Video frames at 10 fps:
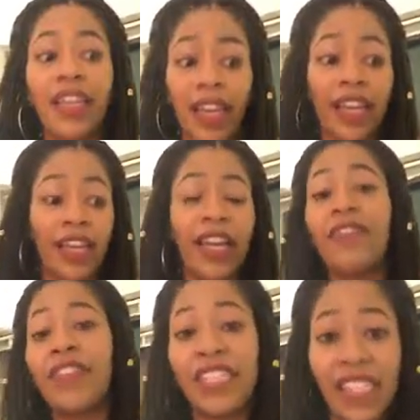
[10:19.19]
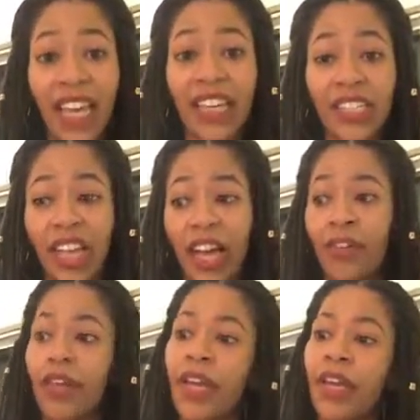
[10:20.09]
and even the second
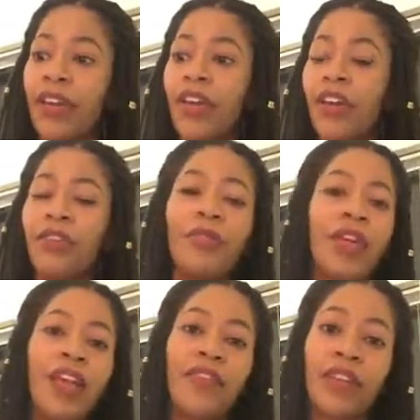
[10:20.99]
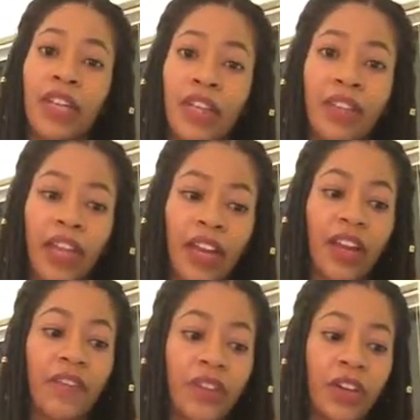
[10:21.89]
child, and you can never get
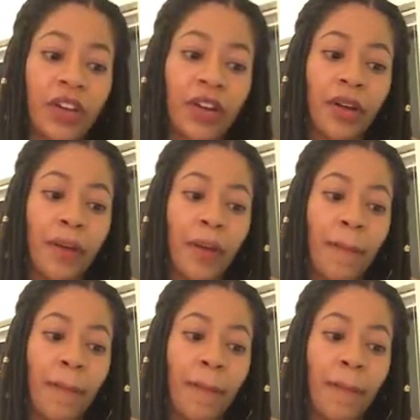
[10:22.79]
there if you're